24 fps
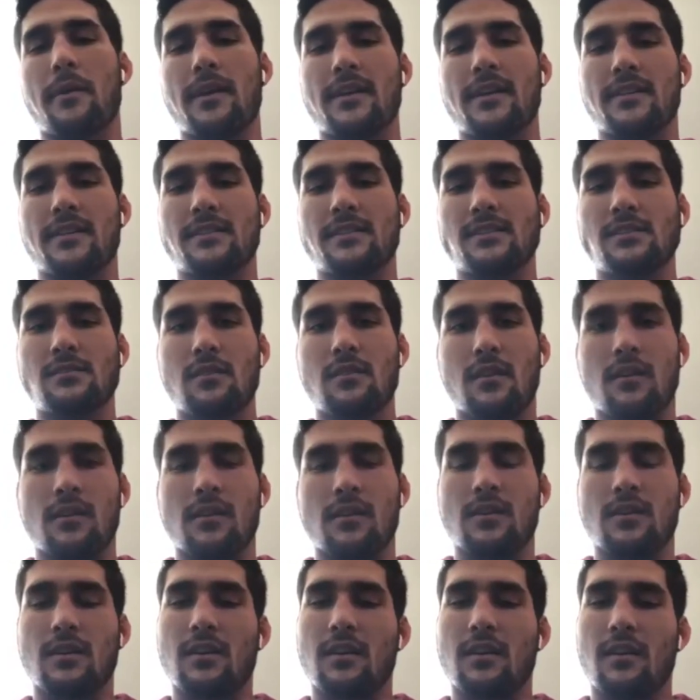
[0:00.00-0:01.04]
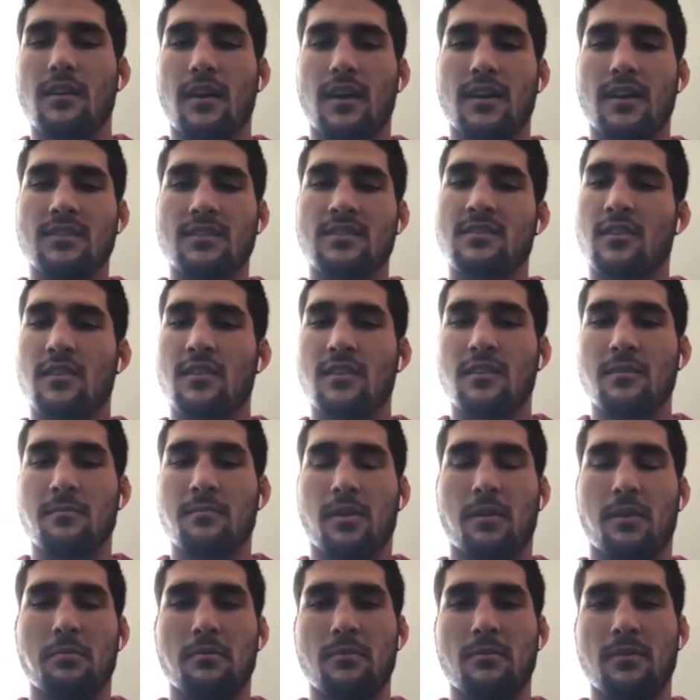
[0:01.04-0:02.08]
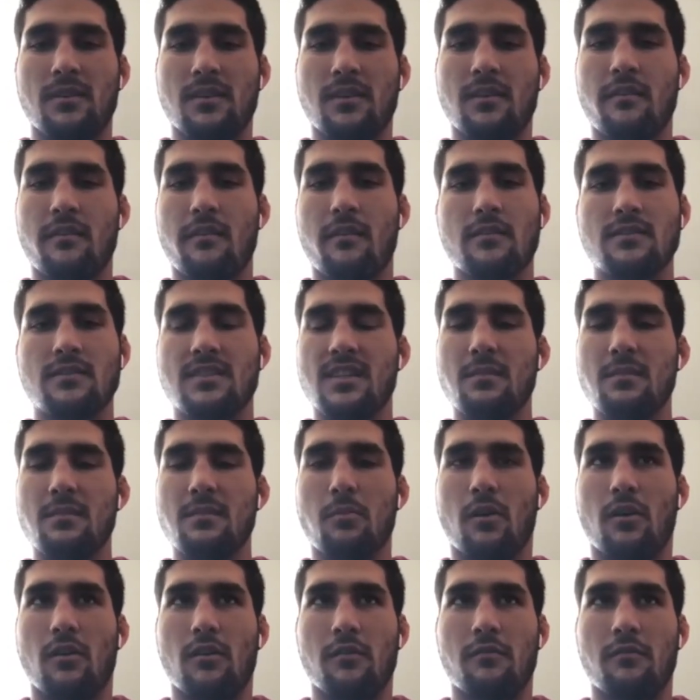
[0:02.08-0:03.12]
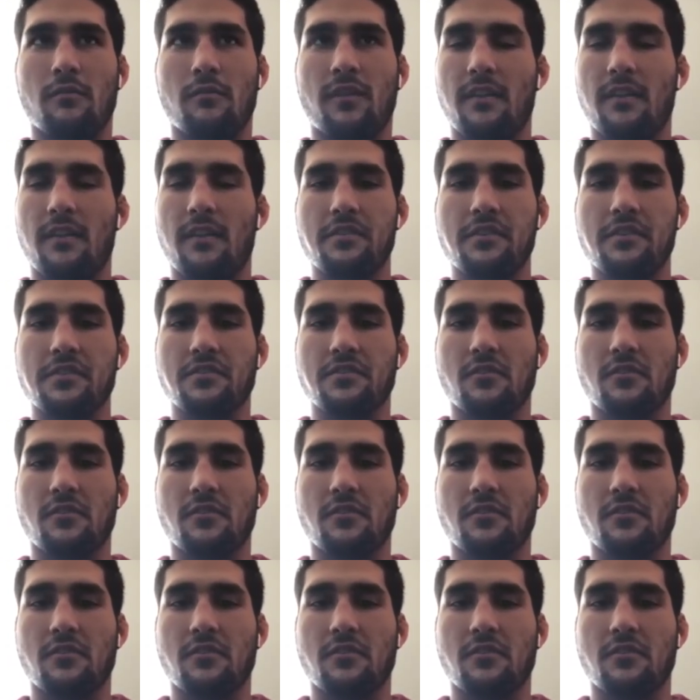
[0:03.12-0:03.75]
I started probably T-ball 5 years old.